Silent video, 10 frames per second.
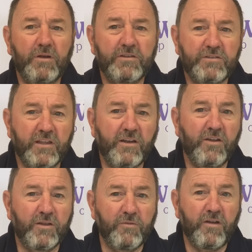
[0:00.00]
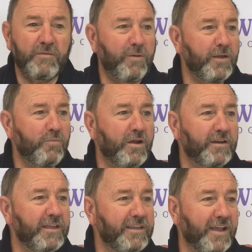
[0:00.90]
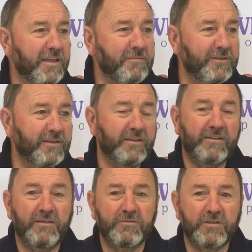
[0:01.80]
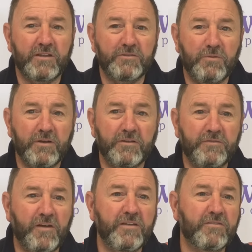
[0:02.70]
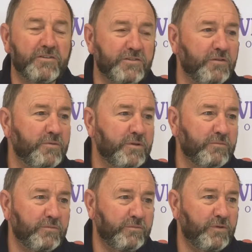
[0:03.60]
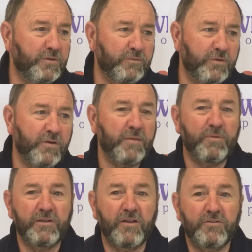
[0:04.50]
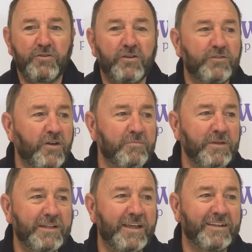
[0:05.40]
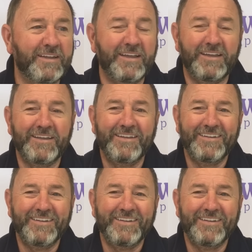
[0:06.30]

well, it's still early. We've only played one league game, yeah. and, and that was against one of the favourites. So we're, we're we're happy. Don't try and drag me down yet.